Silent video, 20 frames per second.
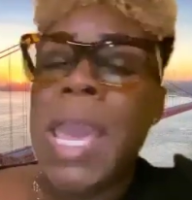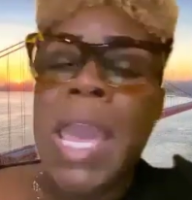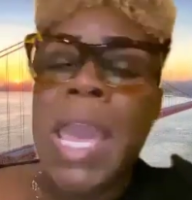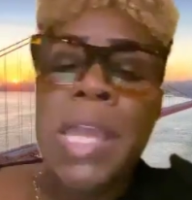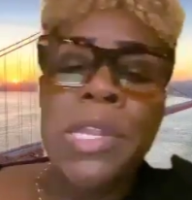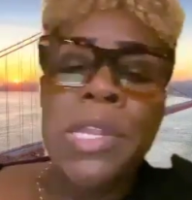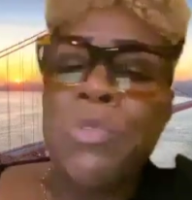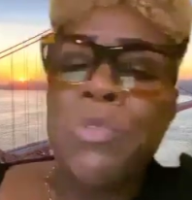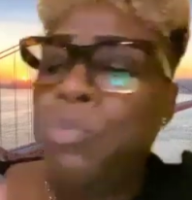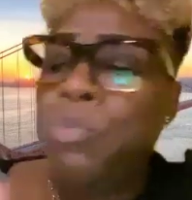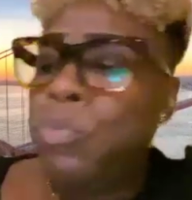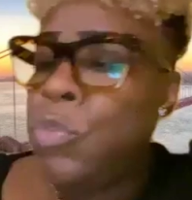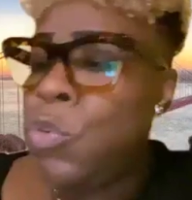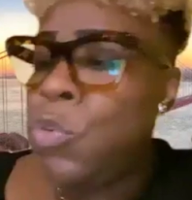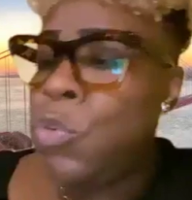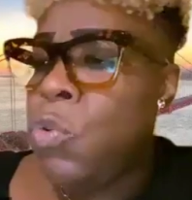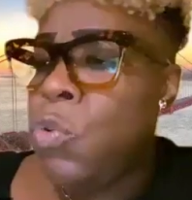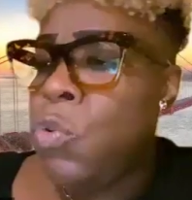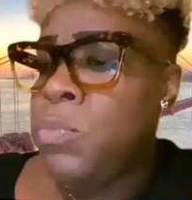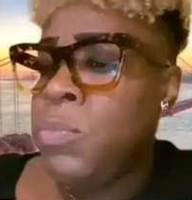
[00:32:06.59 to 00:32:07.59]
Any
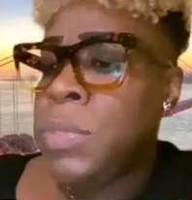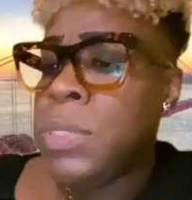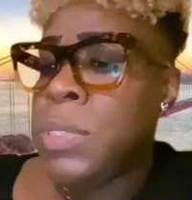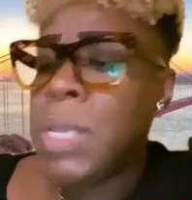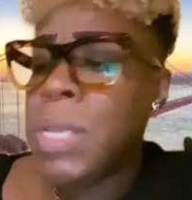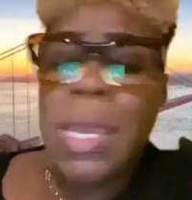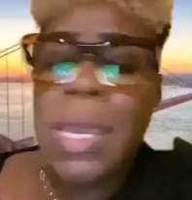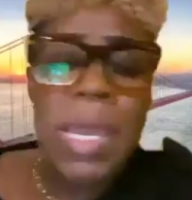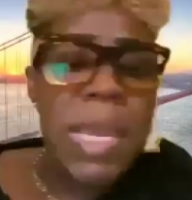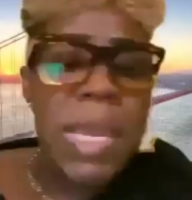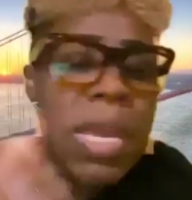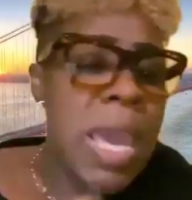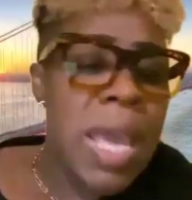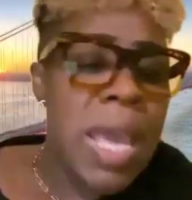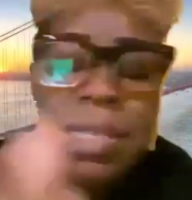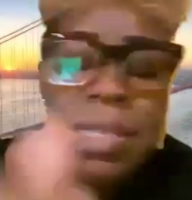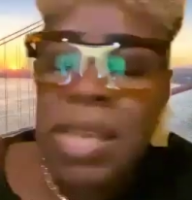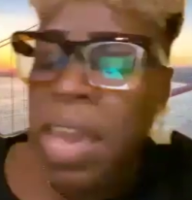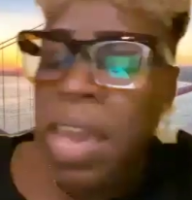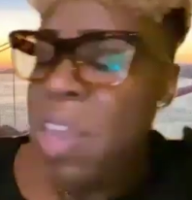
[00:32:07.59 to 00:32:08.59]
rooms he
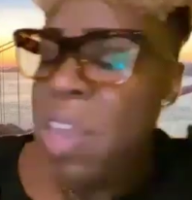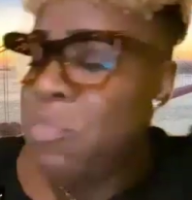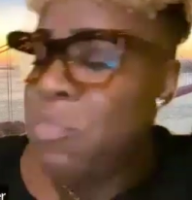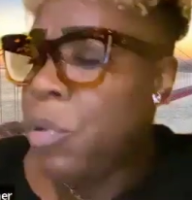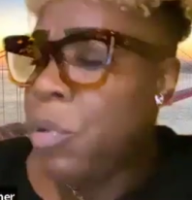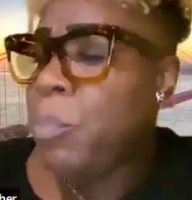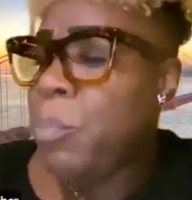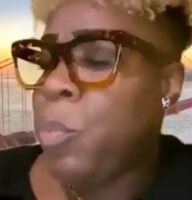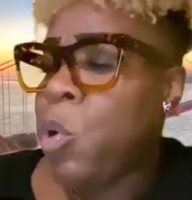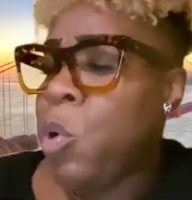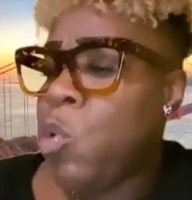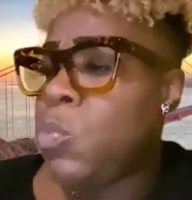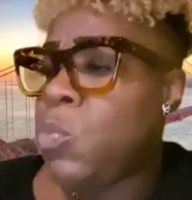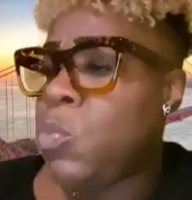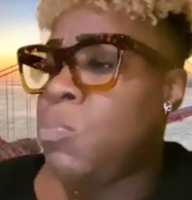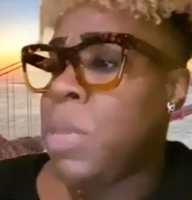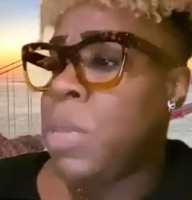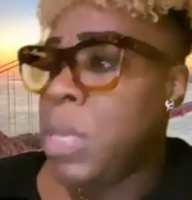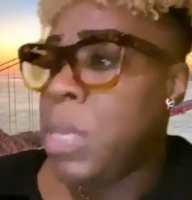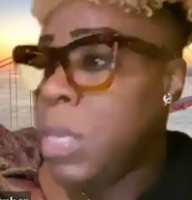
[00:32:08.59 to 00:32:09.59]
has ever put
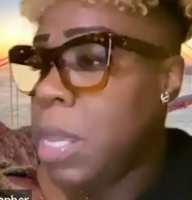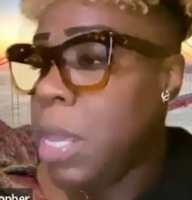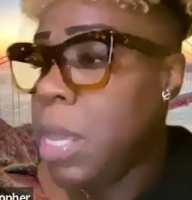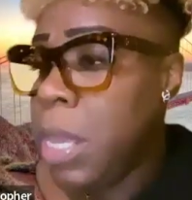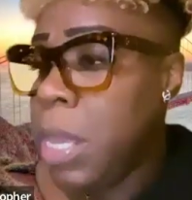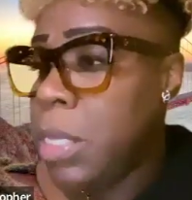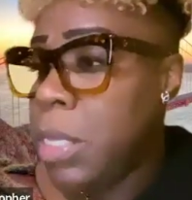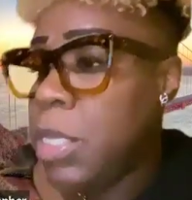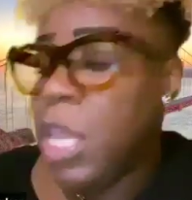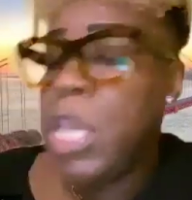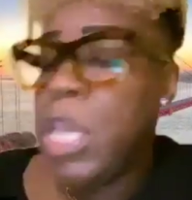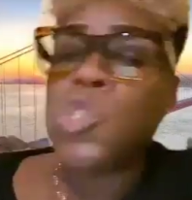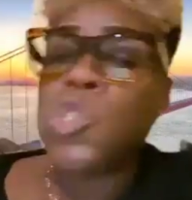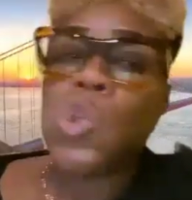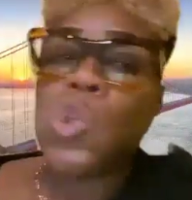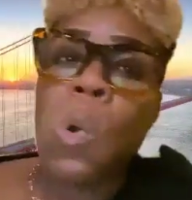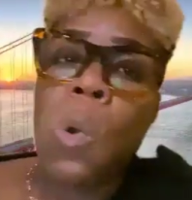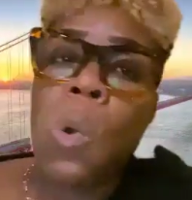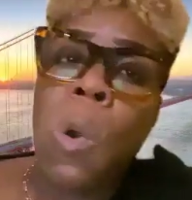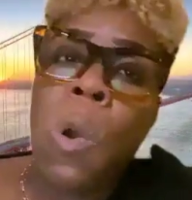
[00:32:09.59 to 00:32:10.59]
me in
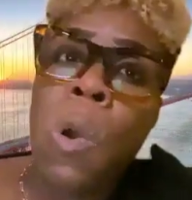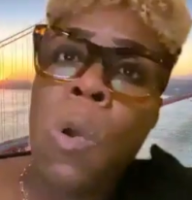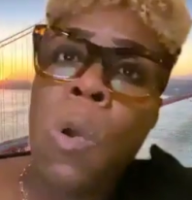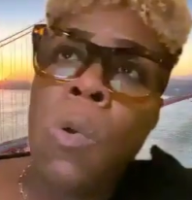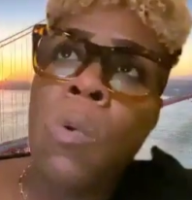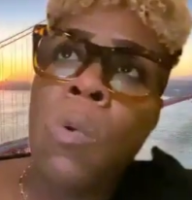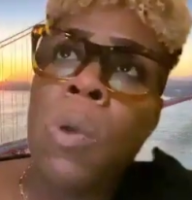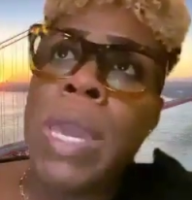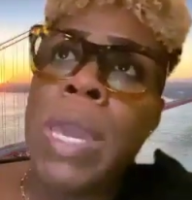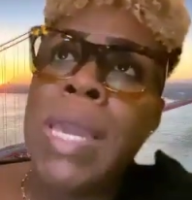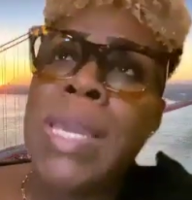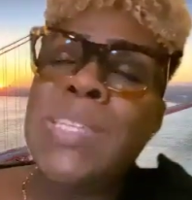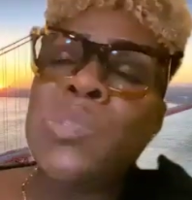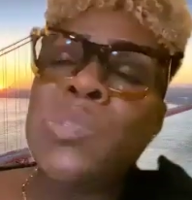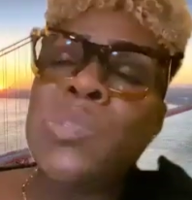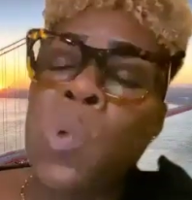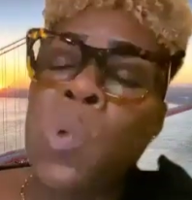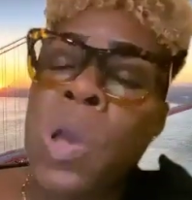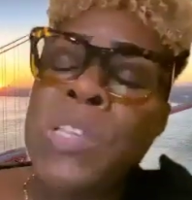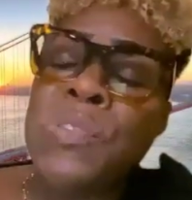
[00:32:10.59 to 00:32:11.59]
is
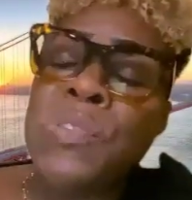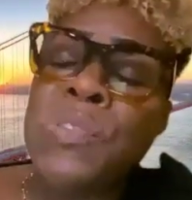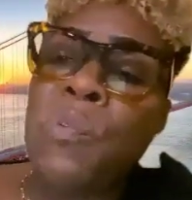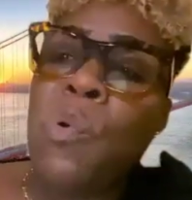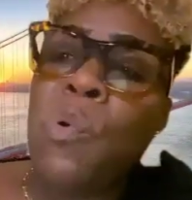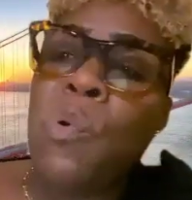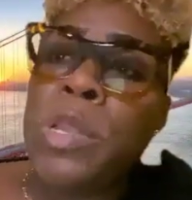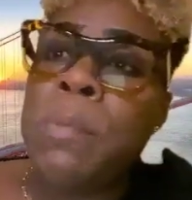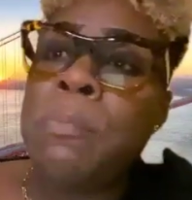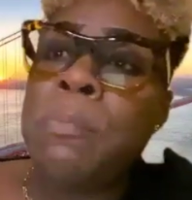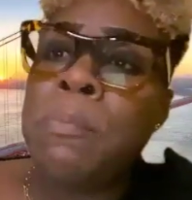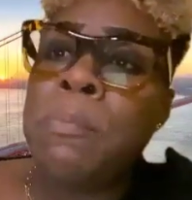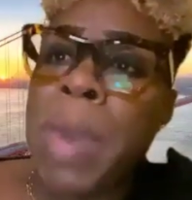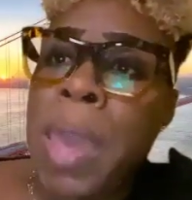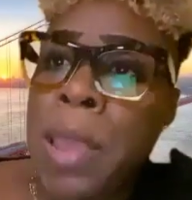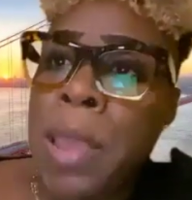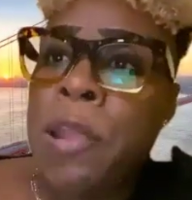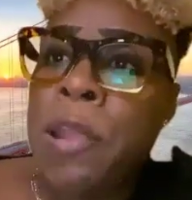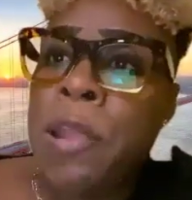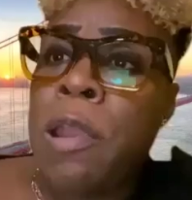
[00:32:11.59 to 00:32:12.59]
always was for the
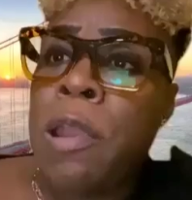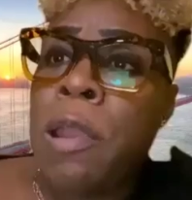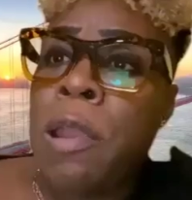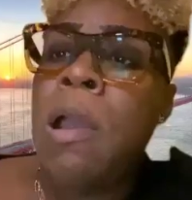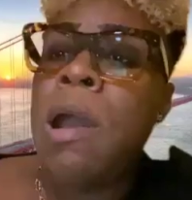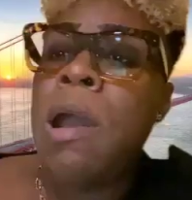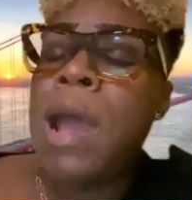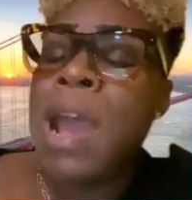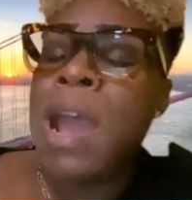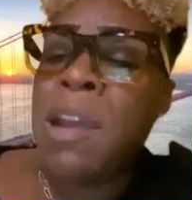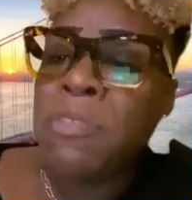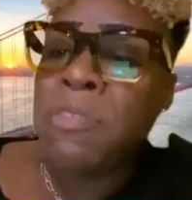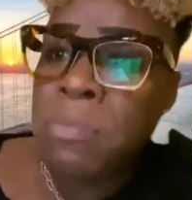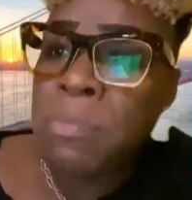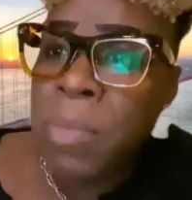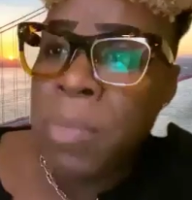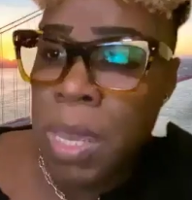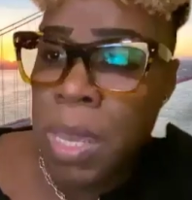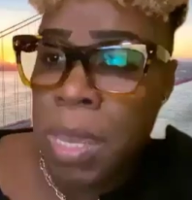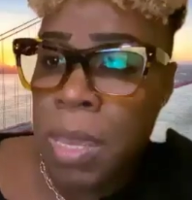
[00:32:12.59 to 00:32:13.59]
better of
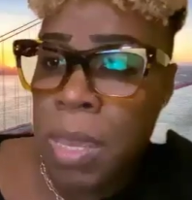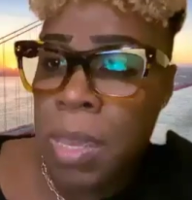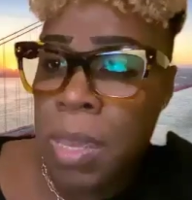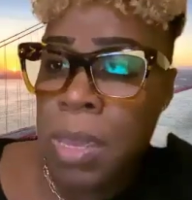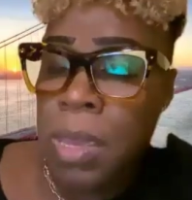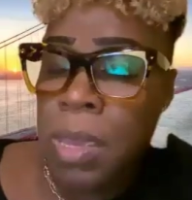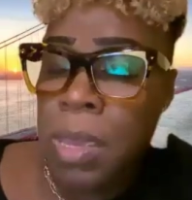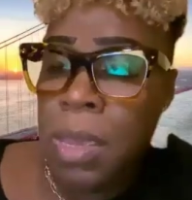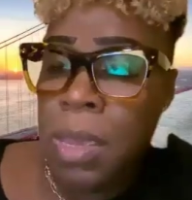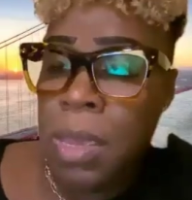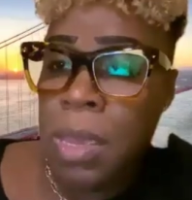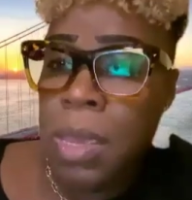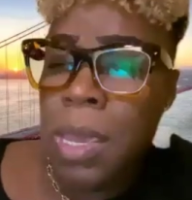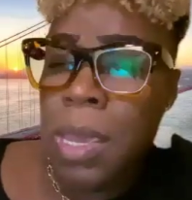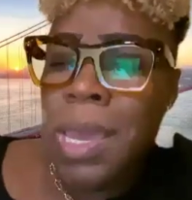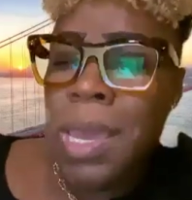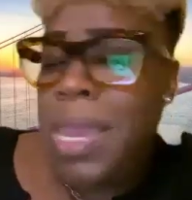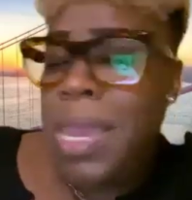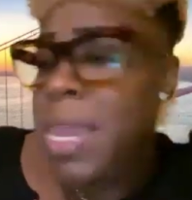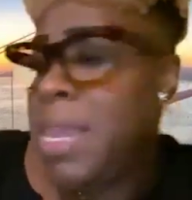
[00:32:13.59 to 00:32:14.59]
me.
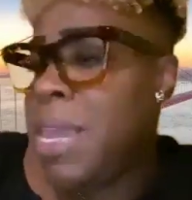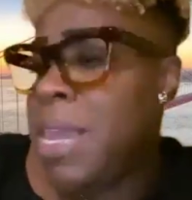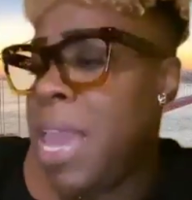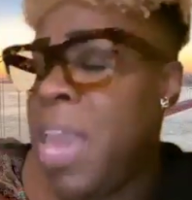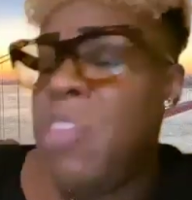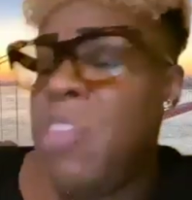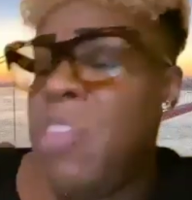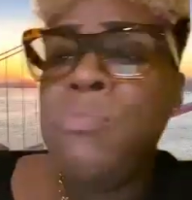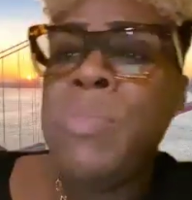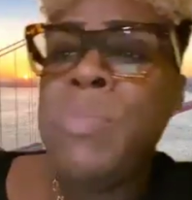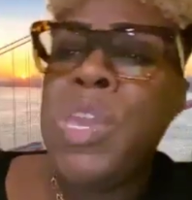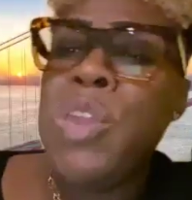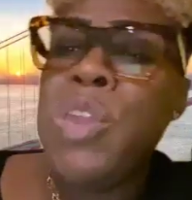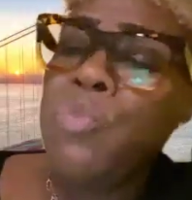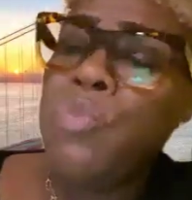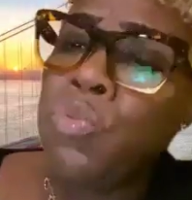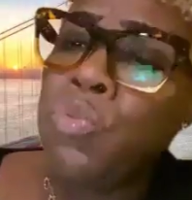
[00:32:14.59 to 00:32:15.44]
He gave me